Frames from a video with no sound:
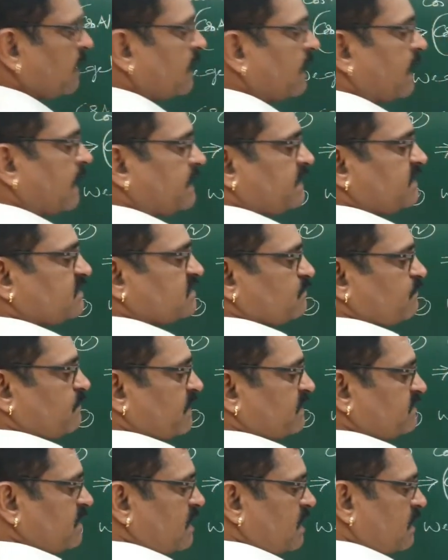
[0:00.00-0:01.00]
And this
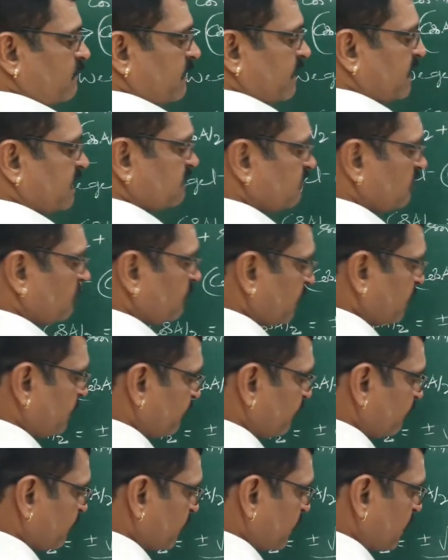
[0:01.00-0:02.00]
plus or minus will
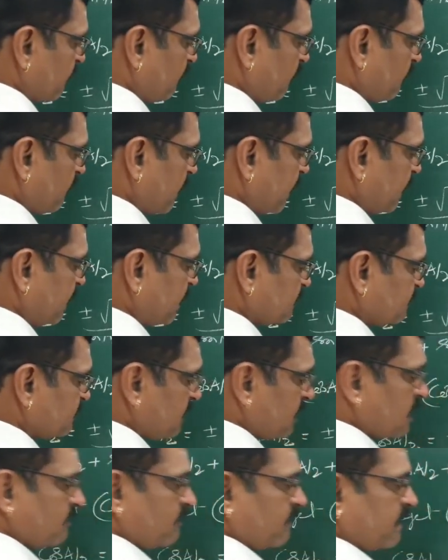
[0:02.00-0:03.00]
become minus
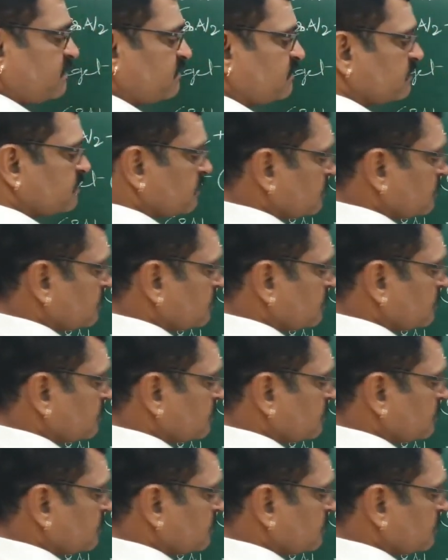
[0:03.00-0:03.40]
or plus